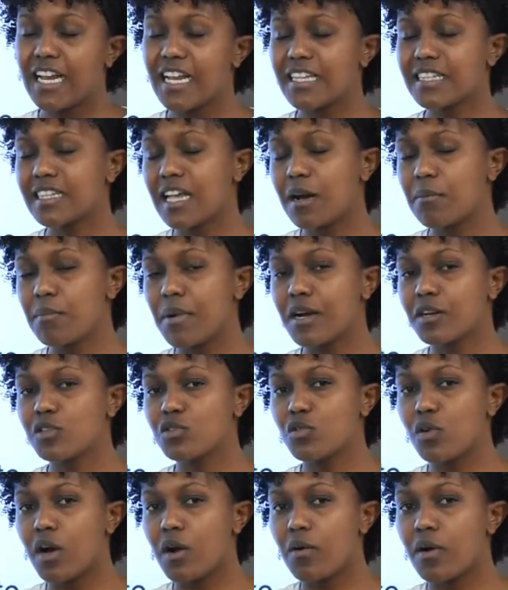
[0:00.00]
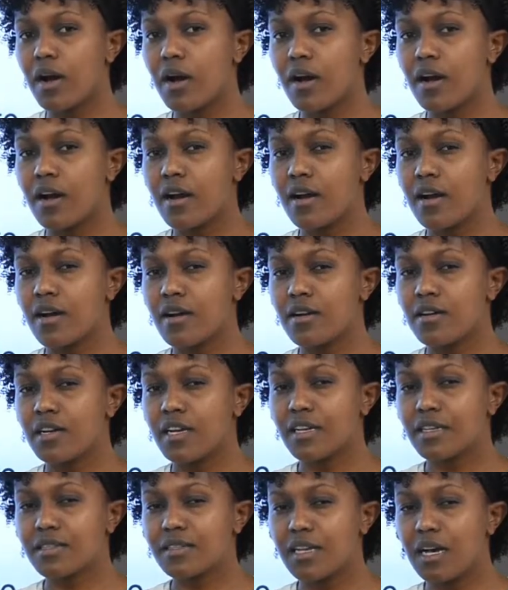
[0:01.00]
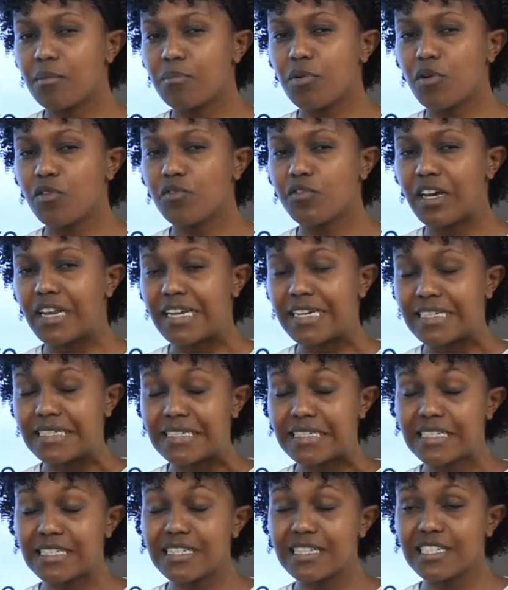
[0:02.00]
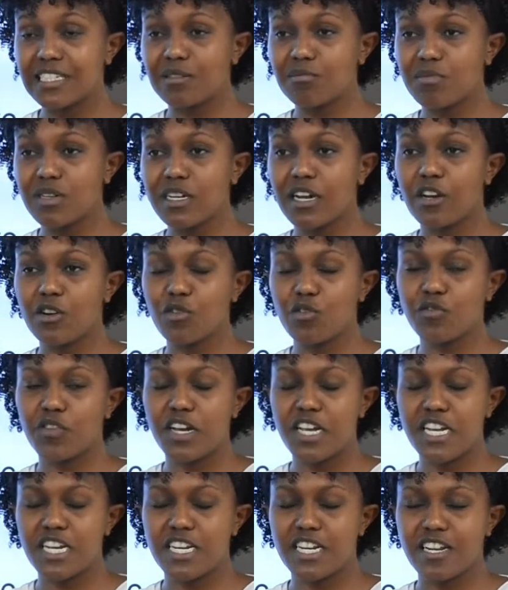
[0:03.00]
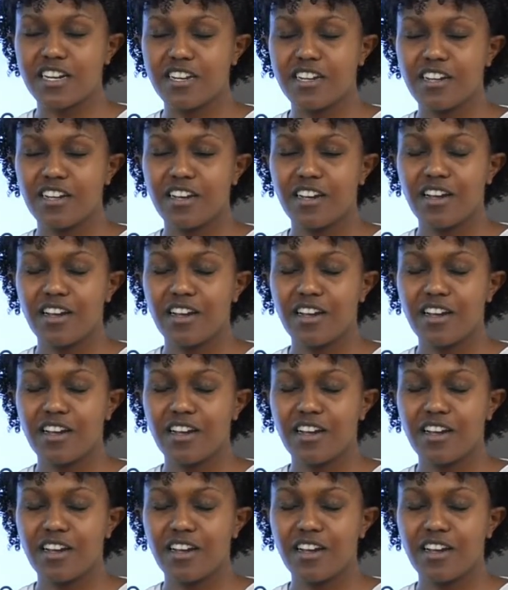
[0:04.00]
Let's come back to our example of electricity being an overhead.